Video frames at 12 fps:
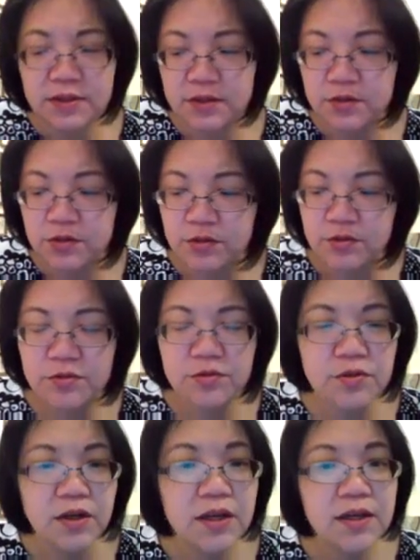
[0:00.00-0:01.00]

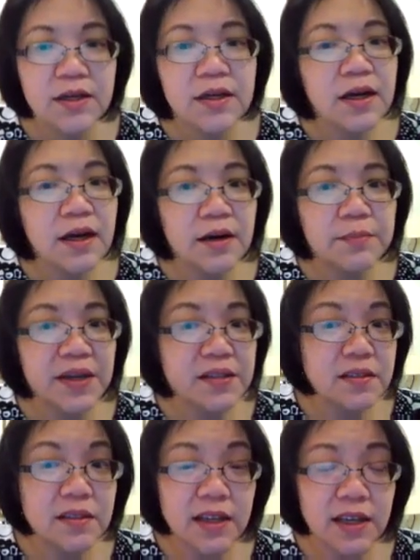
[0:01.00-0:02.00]
D2,
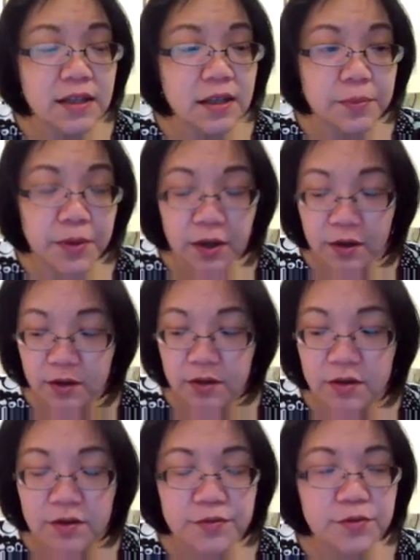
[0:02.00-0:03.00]
basically any
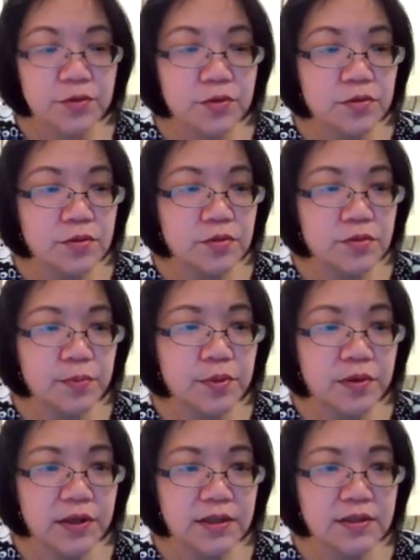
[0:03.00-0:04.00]
pair of 2
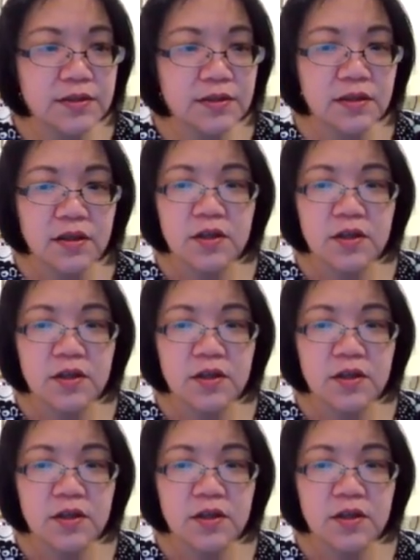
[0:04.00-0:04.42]
points.